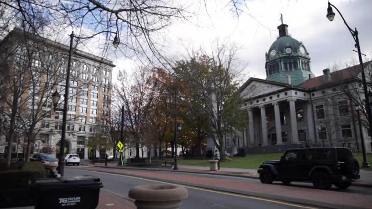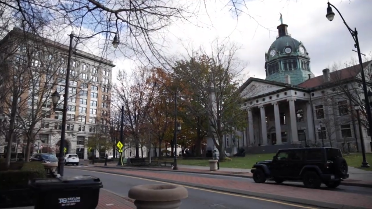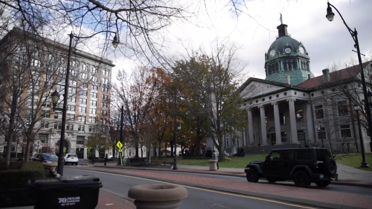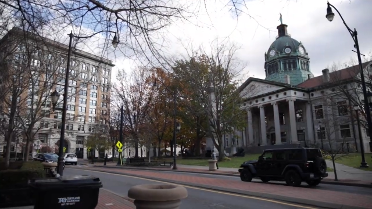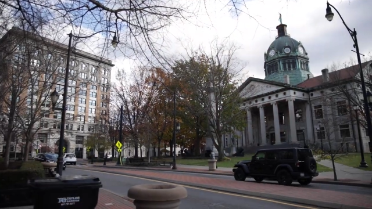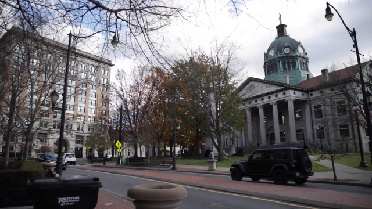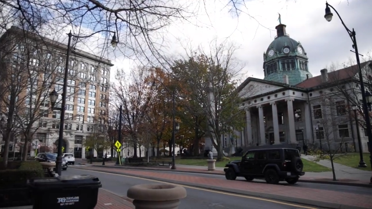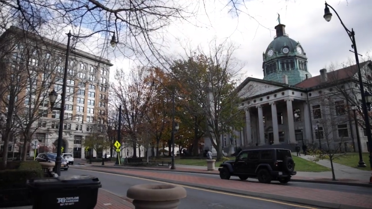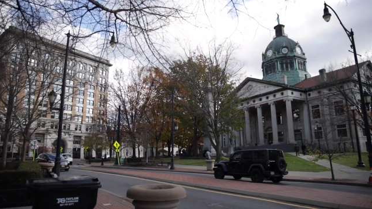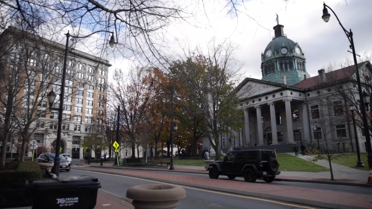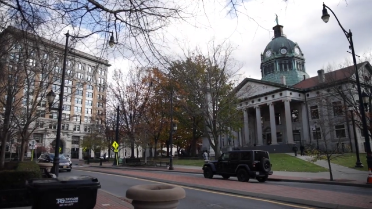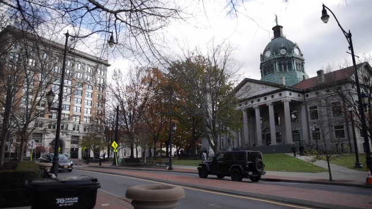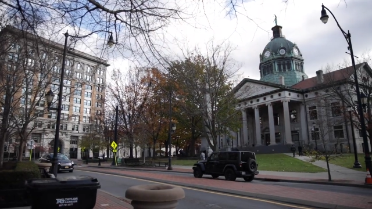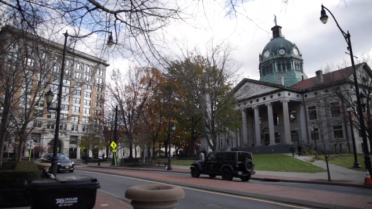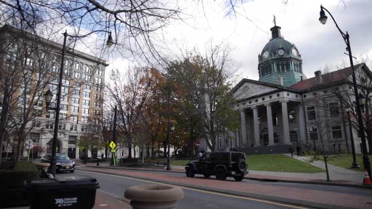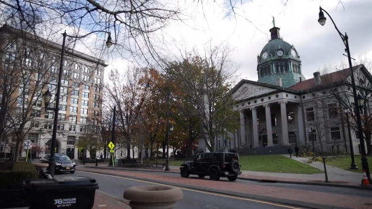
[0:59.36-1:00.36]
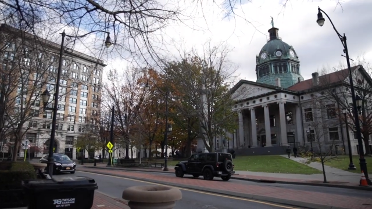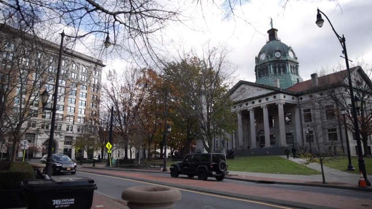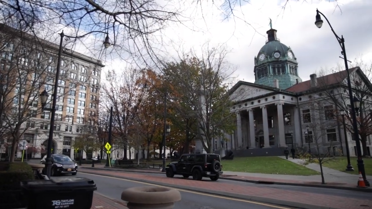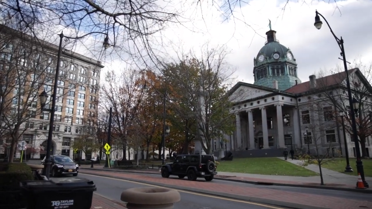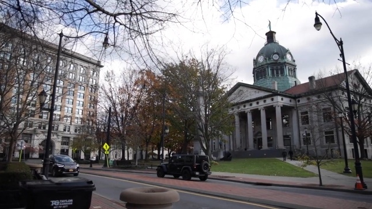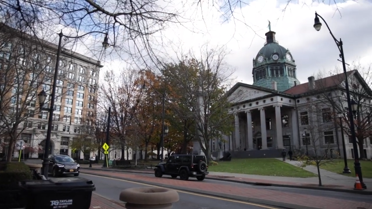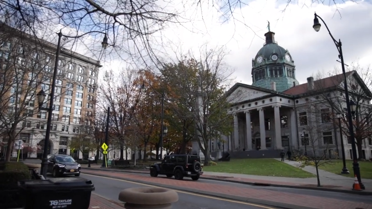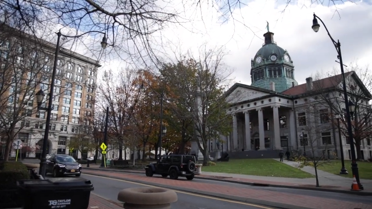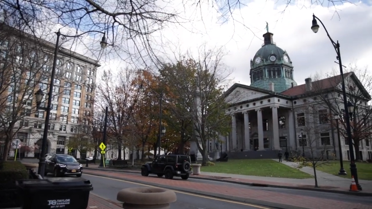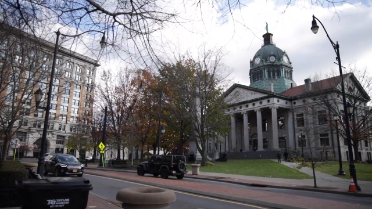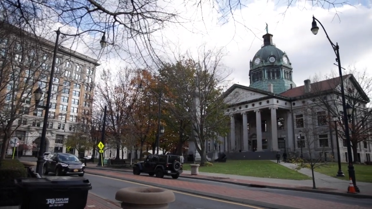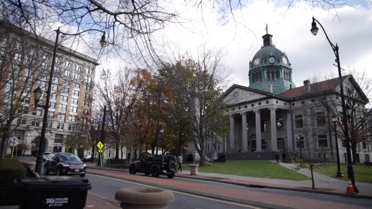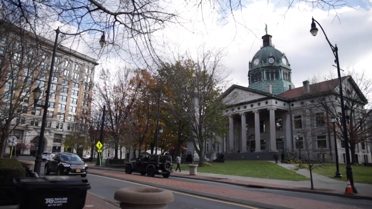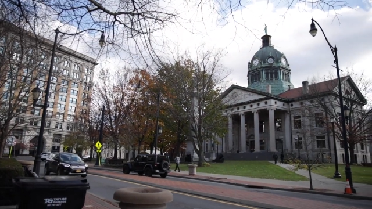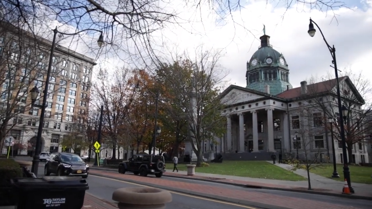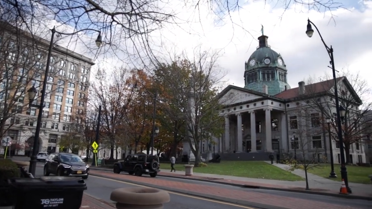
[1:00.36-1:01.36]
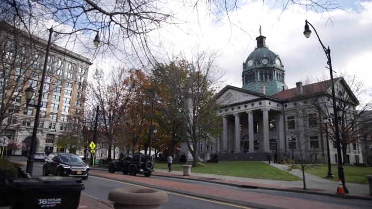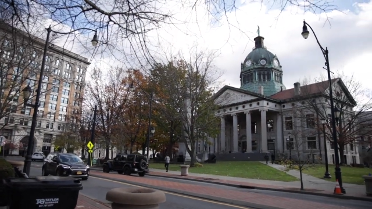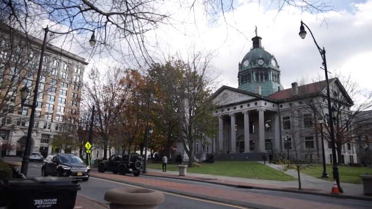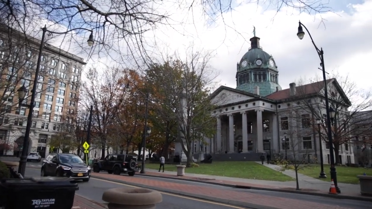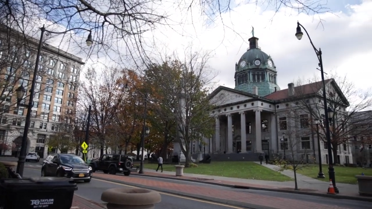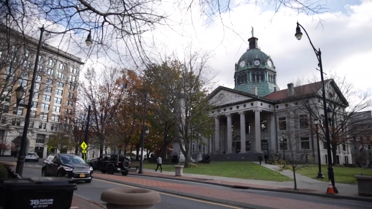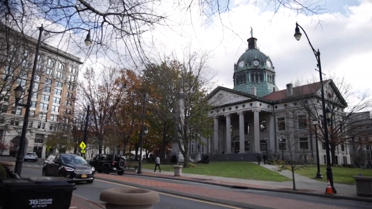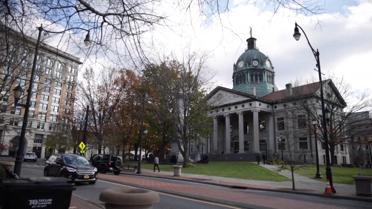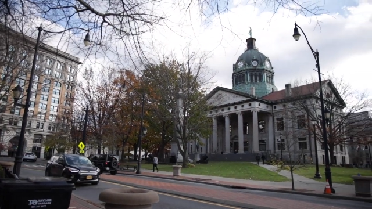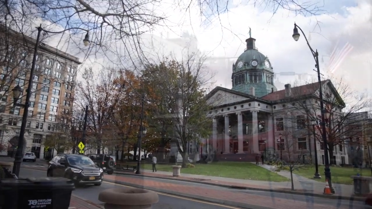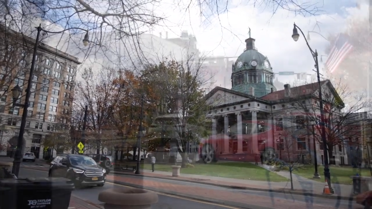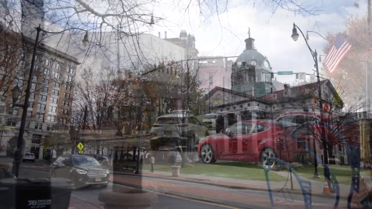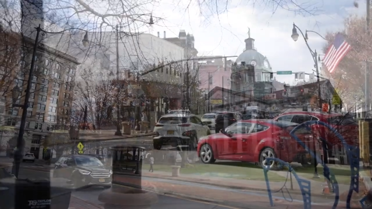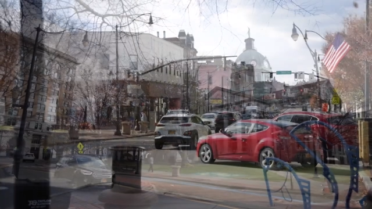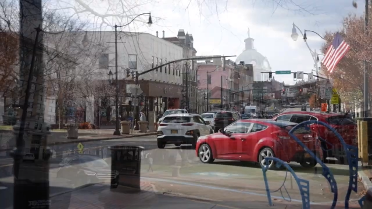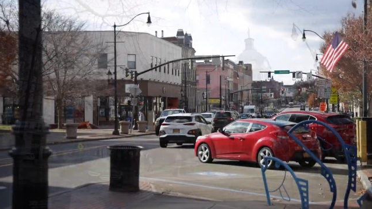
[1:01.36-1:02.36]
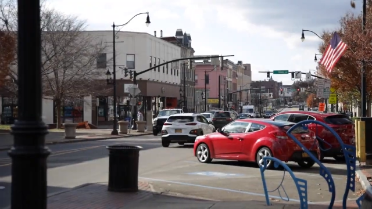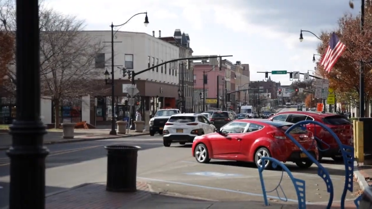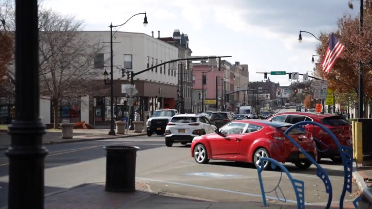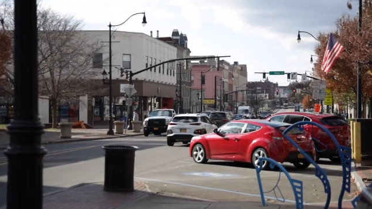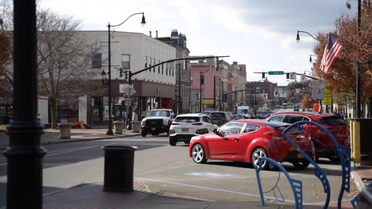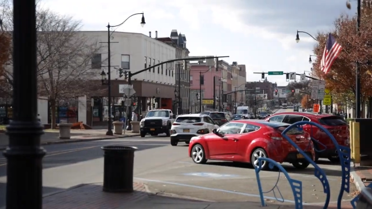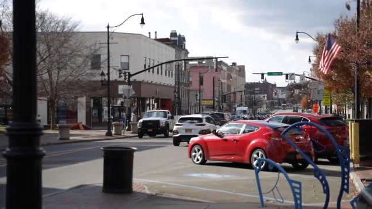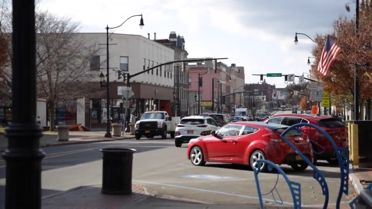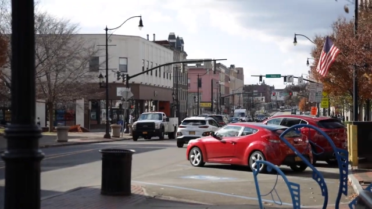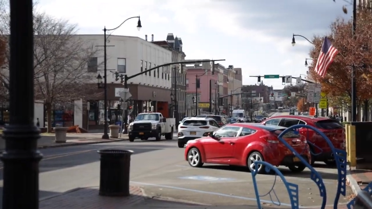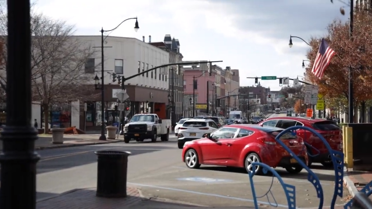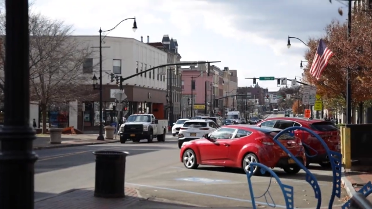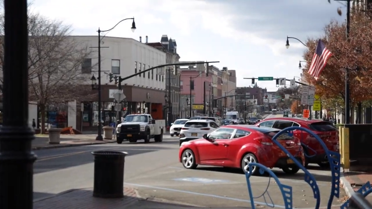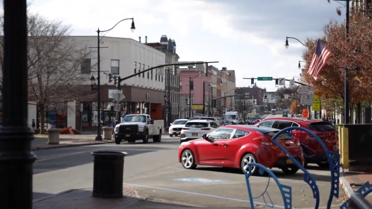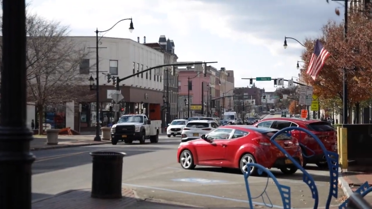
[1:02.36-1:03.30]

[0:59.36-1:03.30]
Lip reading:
[unreadable: no face in view]